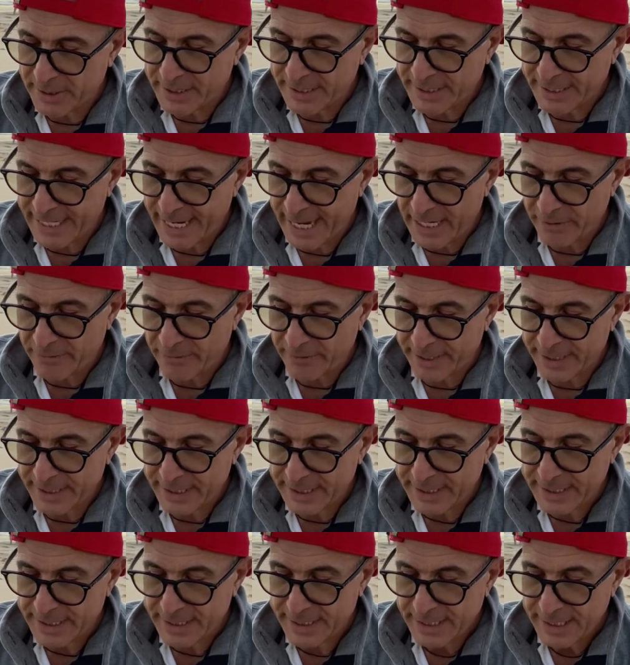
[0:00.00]

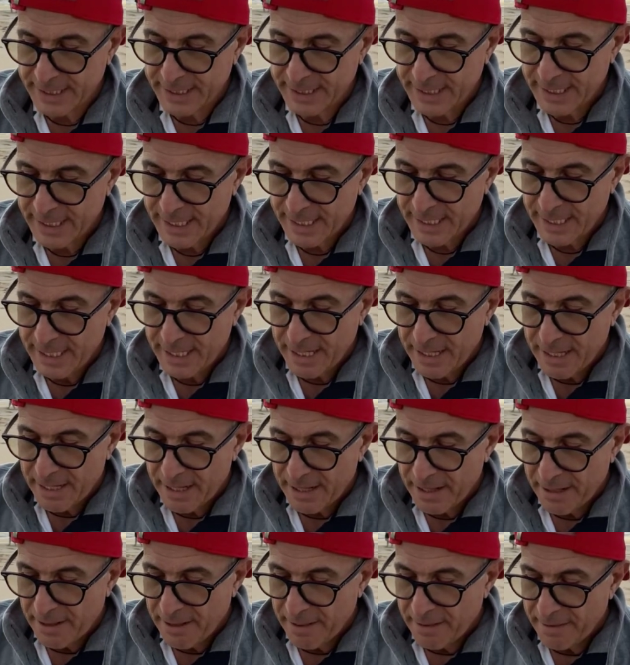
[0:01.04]
categories,
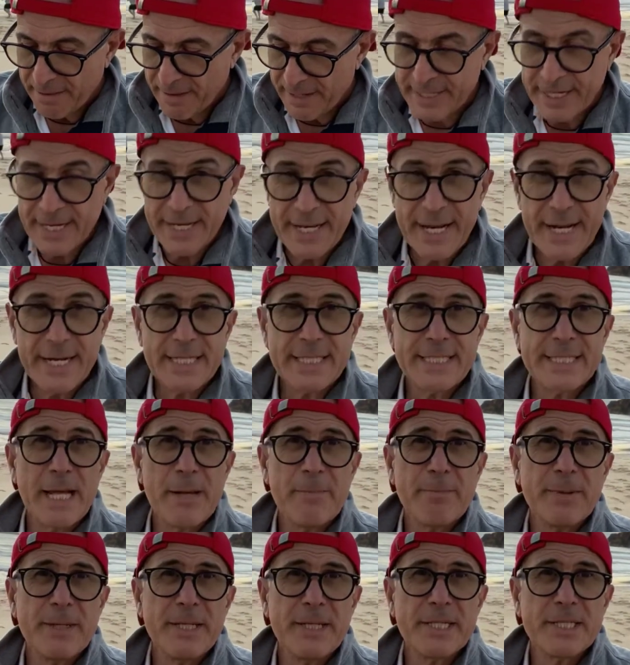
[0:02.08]
then the next step
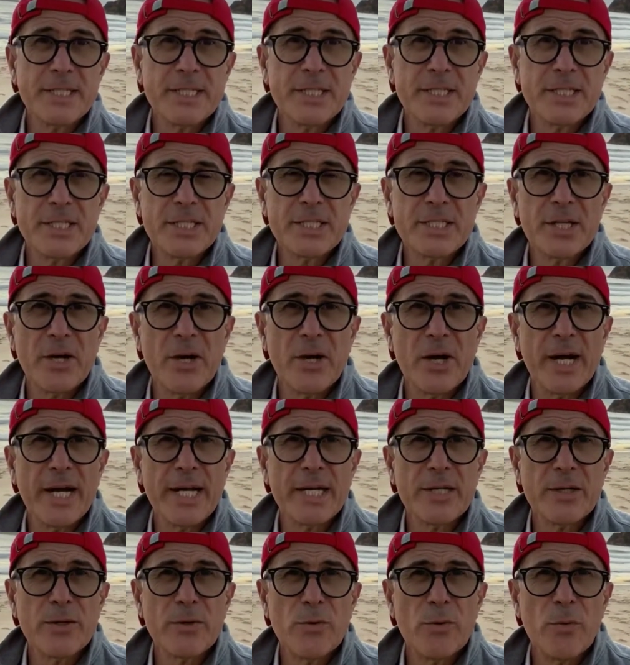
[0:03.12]
is to decide
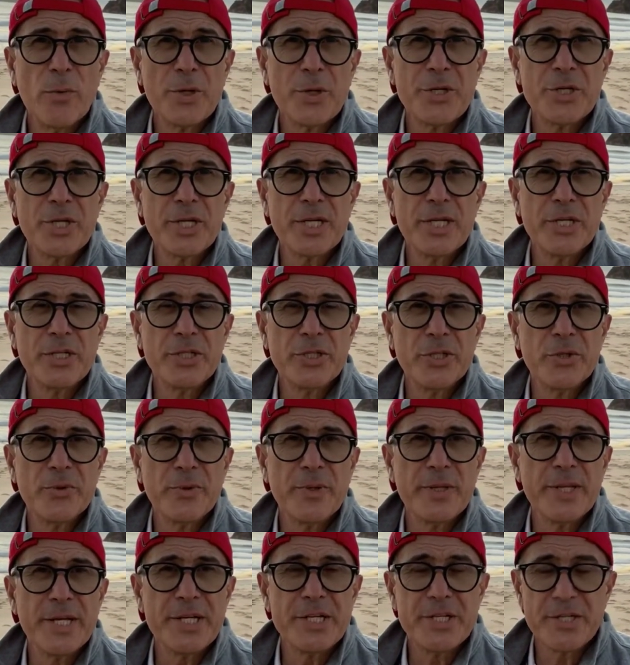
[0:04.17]
what you're going to do
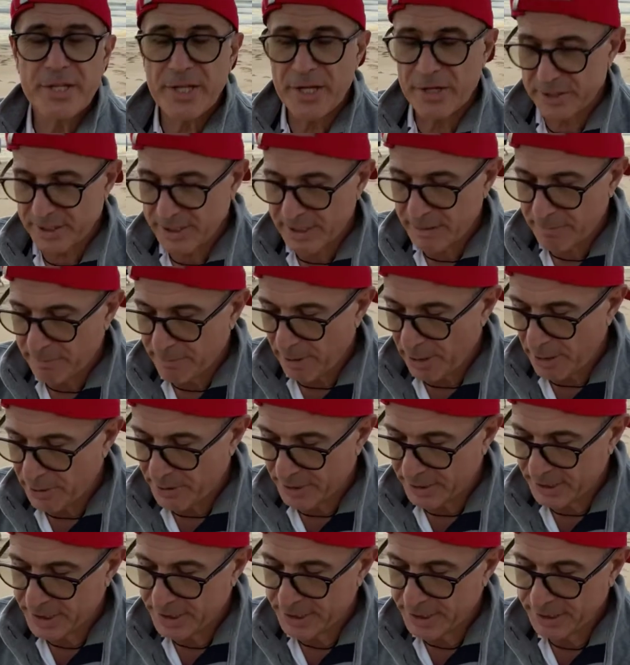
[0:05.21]
with each of those
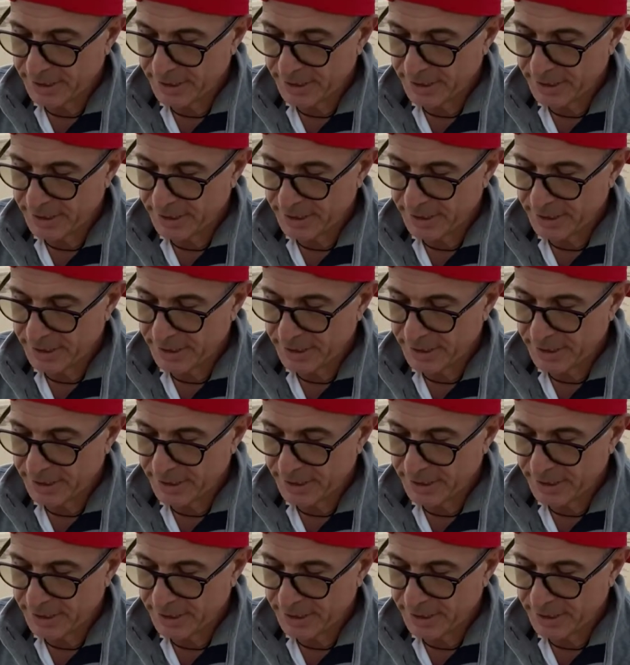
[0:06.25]
components.